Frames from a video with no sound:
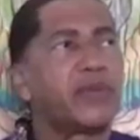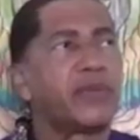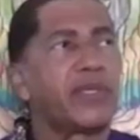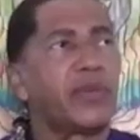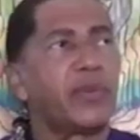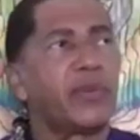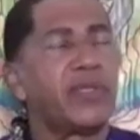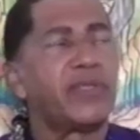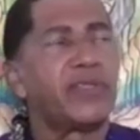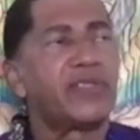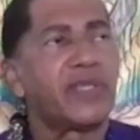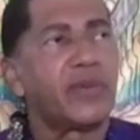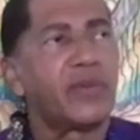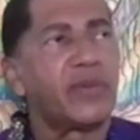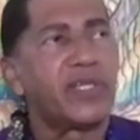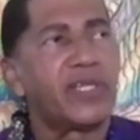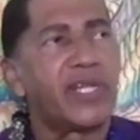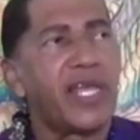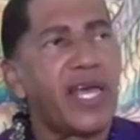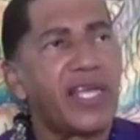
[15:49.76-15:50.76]
quick ones I
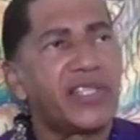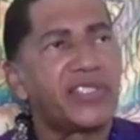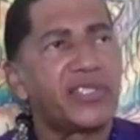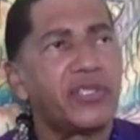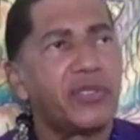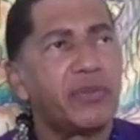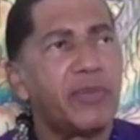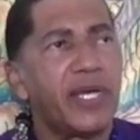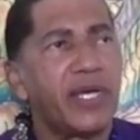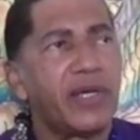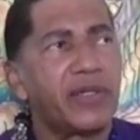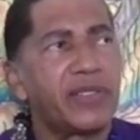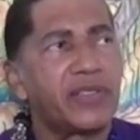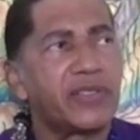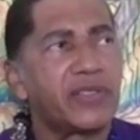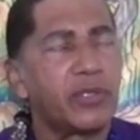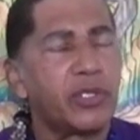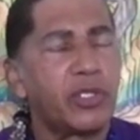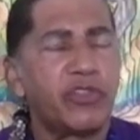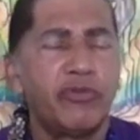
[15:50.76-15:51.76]
wanted to ask you about
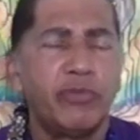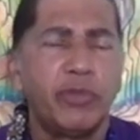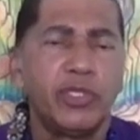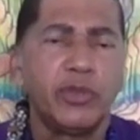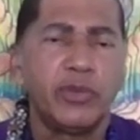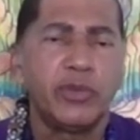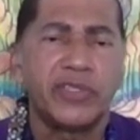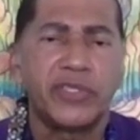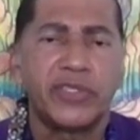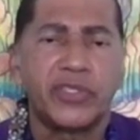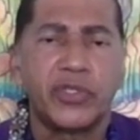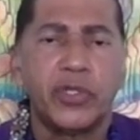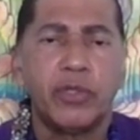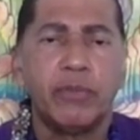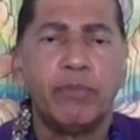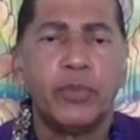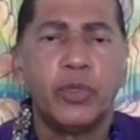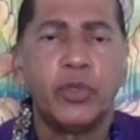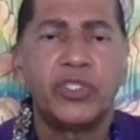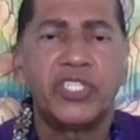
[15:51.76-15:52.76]
is, are you familiar with the
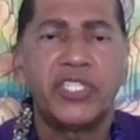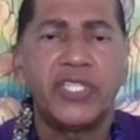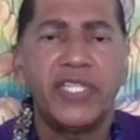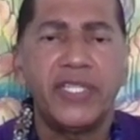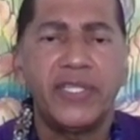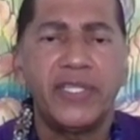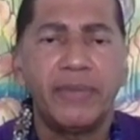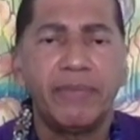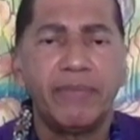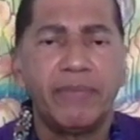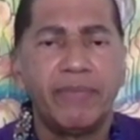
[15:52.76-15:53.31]
term muti?